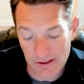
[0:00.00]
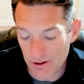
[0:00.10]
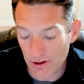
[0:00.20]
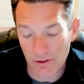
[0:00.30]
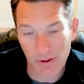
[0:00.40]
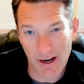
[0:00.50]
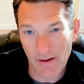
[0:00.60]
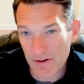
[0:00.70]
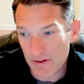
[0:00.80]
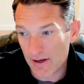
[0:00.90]
So you're doing
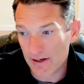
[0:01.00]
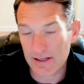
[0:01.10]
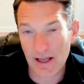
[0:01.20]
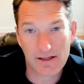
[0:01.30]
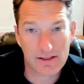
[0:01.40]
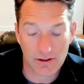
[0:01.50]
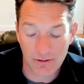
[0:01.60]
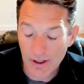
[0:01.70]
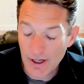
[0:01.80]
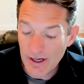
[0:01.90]
everything it takes
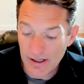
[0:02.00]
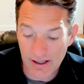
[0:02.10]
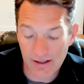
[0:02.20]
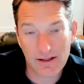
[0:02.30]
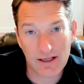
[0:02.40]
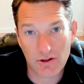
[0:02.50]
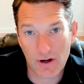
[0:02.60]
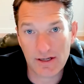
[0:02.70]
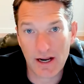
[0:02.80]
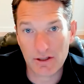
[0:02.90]
to get the
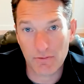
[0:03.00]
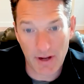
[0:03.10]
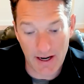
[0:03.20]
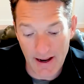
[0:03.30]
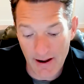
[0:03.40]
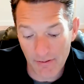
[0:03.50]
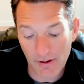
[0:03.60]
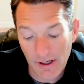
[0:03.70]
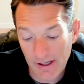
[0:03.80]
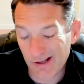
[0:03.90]
transaction paid
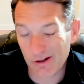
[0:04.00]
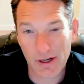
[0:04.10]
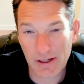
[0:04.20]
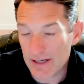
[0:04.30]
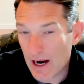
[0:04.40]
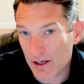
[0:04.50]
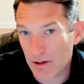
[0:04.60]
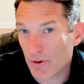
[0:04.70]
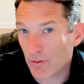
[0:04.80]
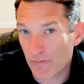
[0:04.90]
out, including
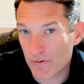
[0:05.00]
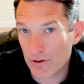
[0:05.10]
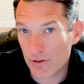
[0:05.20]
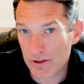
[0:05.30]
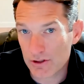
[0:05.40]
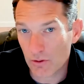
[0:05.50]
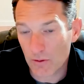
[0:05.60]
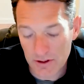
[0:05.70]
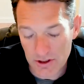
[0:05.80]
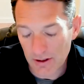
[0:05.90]
document review and
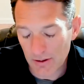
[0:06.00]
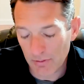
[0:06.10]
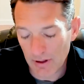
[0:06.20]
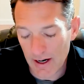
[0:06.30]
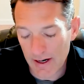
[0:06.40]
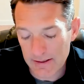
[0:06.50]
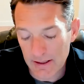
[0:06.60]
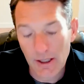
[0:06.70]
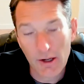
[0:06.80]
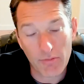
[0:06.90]
storage and compliance,
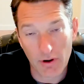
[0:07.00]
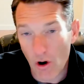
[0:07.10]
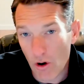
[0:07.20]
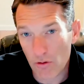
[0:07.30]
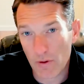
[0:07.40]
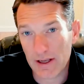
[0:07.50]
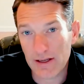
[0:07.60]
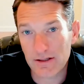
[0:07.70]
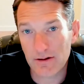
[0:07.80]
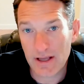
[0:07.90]
but all the way
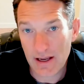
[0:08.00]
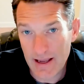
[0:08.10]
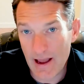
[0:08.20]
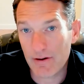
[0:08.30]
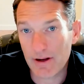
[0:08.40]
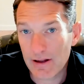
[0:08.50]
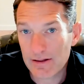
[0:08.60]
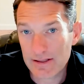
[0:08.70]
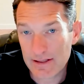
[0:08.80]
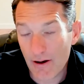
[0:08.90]
into the accounting
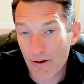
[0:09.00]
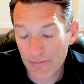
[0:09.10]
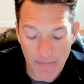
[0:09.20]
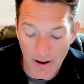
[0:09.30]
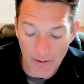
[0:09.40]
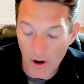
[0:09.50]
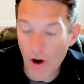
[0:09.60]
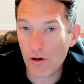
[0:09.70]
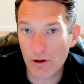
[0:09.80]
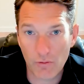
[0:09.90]
itself,
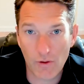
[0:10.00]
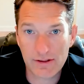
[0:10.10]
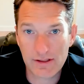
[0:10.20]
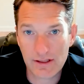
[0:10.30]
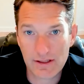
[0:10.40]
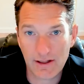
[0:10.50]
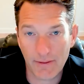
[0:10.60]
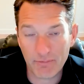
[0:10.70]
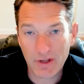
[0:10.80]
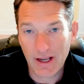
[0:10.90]
all in one
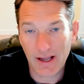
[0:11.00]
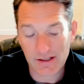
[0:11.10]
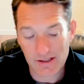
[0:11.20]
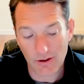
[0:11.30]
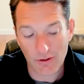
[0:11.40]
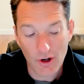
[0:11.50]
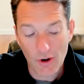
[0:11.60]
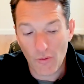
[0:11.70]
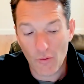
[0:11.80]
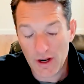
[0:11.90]
system. And so
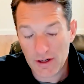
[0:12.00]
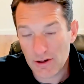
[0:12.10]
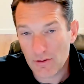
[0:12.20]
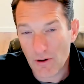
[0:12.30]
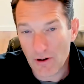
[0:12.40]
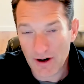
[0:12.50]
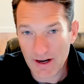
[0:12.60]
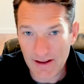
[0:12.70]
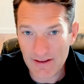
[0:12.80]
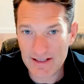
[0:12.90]
when you are
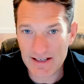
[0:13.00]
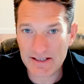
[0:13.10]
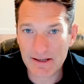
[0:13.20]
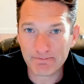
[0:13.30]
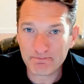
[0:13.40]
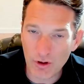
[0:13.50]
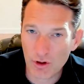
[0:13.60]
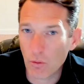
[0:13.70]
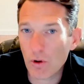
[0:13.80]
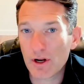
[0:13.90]
in the system,
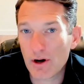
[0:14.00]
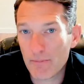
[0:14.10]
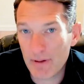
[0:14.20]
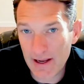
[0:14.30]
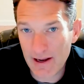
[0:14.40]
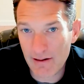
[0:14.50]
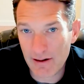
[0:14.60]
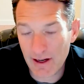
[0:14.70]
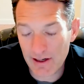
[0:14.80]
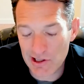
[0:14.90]
you're working on paying out
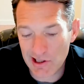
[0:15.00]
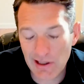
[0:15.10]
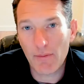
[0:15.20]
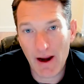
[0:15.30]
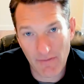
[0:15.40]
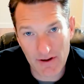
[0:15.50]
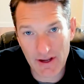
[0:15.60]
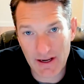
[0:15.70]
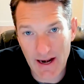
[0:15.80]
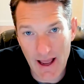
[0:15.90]
an agent,
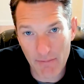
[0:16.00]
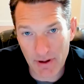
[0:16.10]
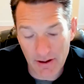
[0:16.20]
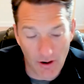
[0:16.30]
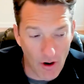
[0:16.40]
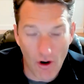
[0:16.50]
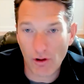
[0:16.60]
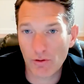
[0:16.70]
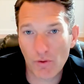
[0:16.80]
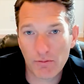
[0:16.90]
everything can happen
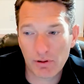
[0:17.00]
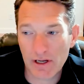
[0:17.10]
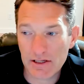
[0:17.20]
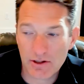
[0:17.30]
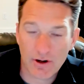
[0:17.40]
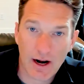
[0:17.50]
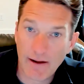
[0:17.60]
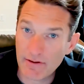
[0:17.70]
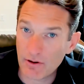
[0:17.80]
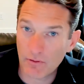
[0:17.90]
all in one place. So you're not
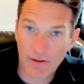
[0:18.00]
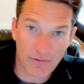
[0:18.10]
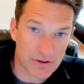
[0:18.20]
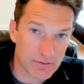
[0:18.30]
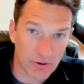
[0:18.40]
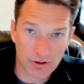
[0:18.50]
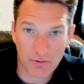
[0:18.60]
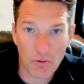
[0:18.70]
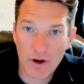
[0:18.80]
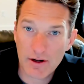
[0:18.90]
having to reference
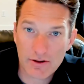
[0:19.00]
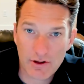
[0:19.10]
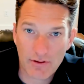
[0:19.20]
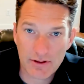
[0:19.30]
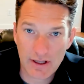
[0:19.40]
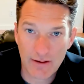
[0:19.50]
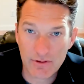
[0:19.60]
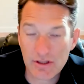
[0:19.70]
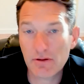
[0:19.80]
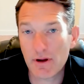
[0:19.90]
multiple windows all the time
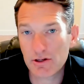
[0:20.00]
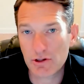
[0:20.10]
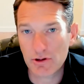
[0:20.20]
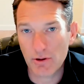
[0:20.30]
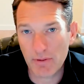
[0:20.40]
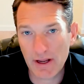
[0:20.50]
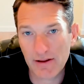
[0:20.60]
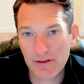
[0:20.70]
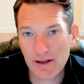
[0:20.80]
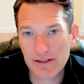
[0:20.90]
just to make sure you're
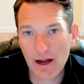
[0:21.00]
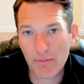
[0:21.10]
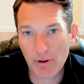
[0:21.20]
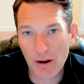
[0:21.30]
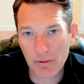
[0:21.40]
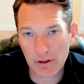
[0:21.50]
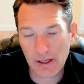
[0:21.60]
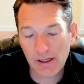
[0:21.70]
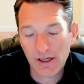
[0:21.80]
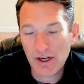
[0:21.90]
paying things out properly.
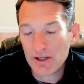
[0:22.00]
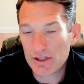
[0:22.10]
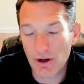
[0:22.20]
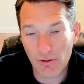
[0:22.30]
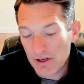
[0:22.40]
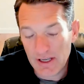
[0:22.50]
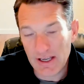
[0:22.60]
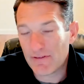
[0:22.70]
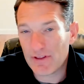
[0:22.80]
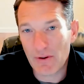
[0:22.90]
So
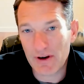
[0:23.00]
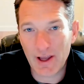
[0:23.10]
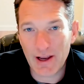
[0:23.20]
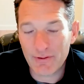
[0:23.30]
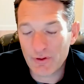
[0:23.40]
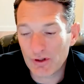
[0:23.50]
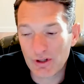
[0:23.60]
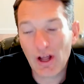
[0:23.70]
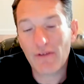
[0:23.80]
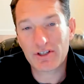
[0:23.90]
even though, again,
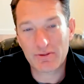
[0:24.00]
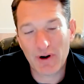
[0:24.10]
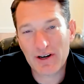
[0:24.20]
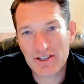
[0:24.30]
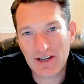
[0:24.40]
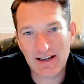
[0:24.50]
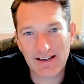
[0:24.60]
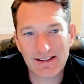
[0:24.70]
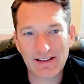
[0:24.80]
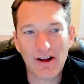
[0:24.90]
love a
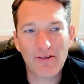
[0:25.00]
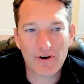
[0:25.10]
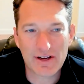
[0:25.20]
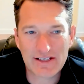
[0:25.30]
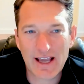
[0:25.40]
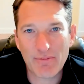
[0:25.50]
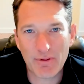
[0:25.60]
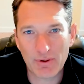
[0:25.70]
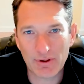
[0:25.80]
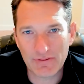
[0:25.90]
spreadsheet, love what it's
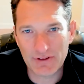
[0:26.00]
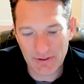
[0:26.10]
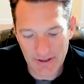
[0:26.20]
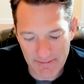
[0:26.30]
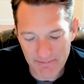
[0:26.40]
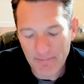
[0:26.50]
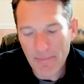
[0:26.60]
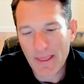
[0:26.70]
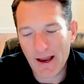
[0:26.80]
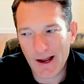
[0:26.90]
capable of doing,
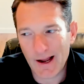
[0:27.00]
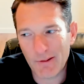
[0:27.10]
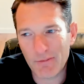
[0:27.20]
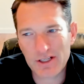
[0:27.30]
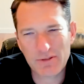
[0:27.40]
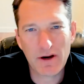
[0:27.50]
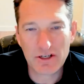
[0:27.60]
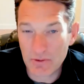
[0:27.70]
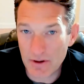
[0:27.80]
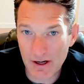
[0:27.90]

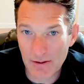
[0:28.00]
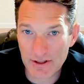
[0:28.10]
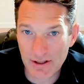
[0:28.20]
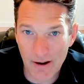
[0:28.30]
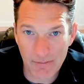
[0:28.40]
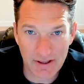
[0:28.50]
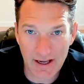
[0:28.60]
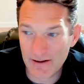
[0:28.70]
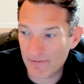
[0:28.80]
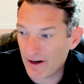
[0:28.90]
especially when it comes to
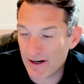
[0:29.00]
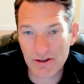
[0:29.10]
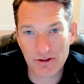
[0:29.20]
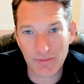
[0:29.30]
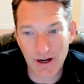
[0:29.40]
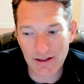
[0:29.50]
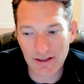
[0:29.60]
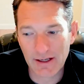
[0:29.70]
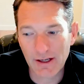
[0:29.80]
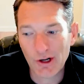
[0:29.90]
complicated financial
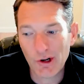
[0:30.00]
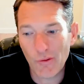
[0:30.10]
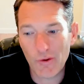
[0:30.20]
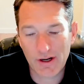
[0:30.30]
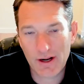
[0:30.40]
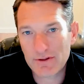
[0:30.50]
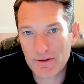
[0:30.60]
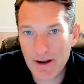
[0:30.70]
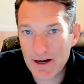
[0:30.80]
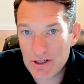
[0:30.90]
modeling, when it comes to
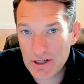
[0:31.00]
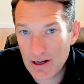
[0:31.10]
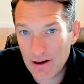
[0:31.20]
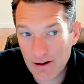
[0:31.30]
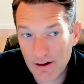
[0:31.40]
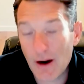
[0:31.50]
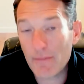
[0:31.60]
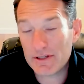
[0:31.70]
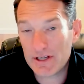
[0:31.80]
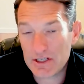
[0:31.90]
managing
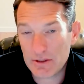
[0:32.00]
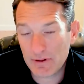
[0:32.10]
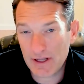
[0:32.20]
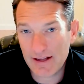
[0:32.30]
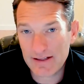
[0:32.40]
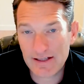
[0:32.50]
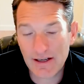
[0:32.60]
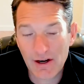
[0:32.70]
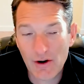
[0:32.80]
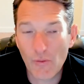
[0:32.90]
compensation plans,
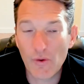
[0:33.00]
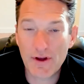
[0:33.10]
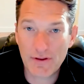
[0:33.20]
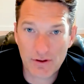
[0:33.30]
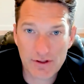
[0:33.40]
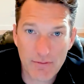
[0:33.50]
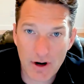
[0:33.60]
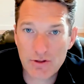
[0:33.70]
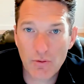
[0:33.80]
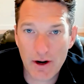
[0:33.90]
we think there's a
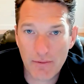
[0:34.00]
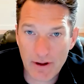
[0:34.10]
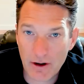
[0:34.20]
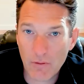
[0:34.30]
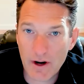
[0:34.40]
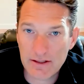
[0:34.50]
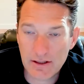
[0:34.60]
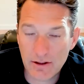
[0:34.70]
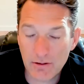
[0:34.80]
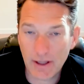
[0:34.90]
much better way to
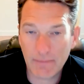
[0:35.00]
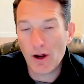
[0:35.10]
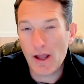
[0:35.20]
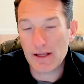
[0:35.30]
do it.